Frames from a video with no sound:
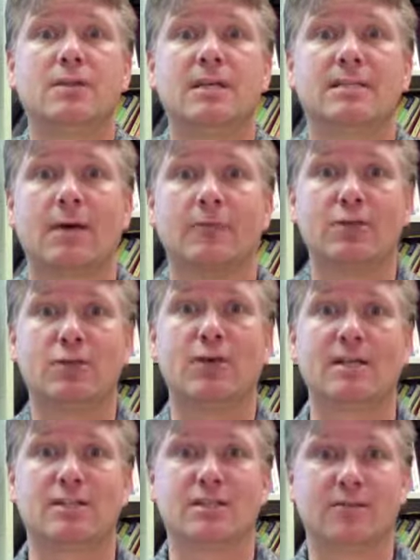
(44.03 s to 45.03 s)
I would dress
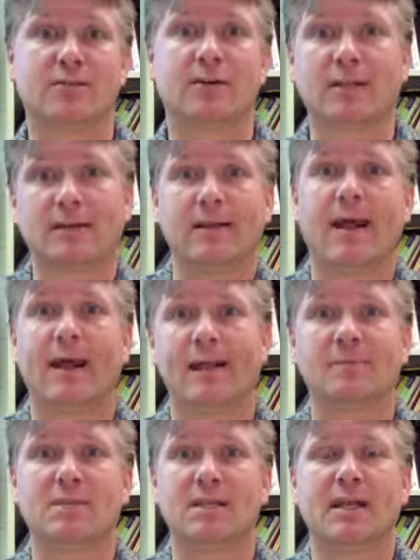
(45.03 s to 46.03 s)
differently than I am
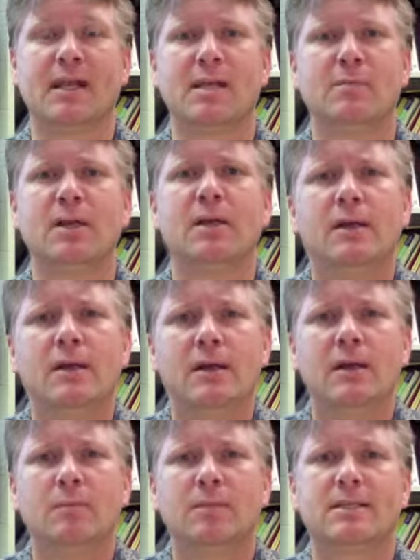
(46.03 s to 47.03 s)
today,
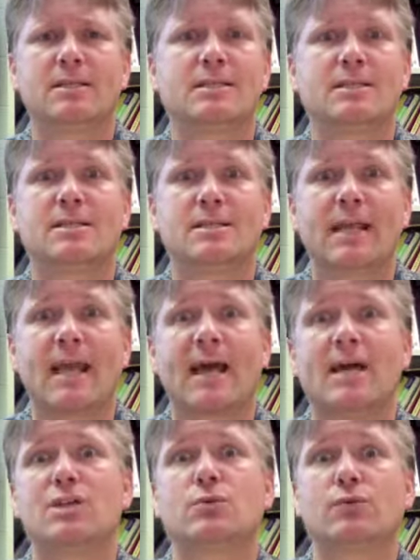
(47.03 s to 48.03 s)
but this is just a
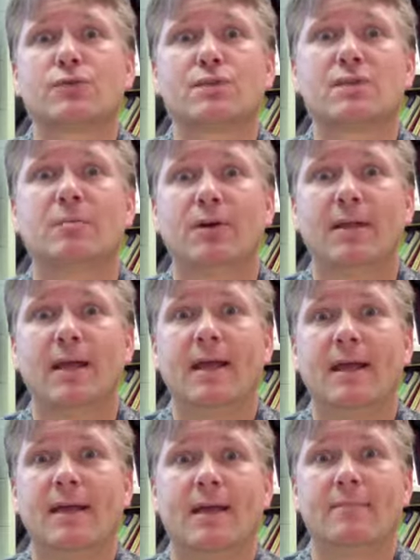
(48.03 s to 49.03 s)
casual summer day
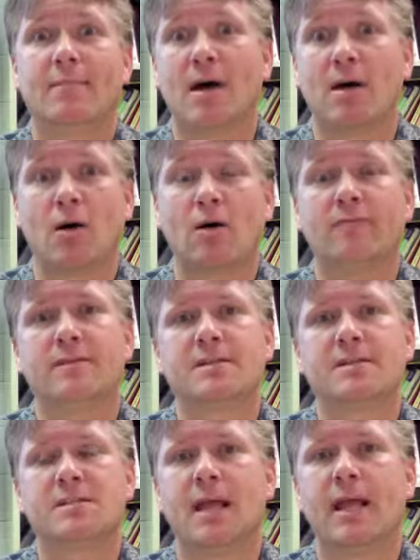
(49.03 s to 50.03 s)
at my office,
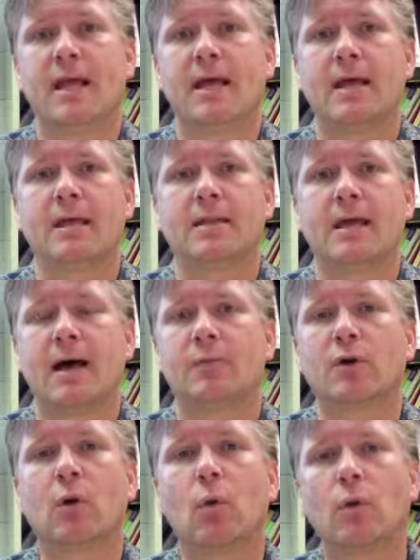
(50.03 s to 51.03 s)
and I'm
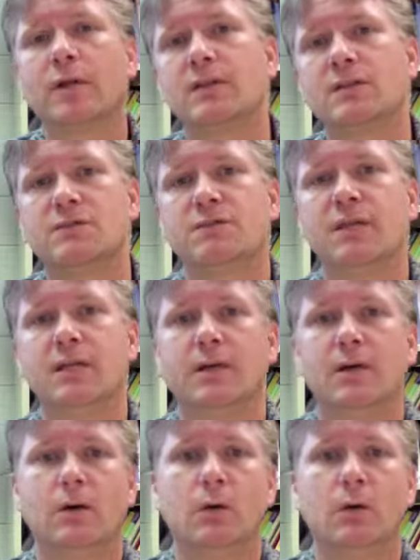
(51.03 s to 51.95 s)
recording this video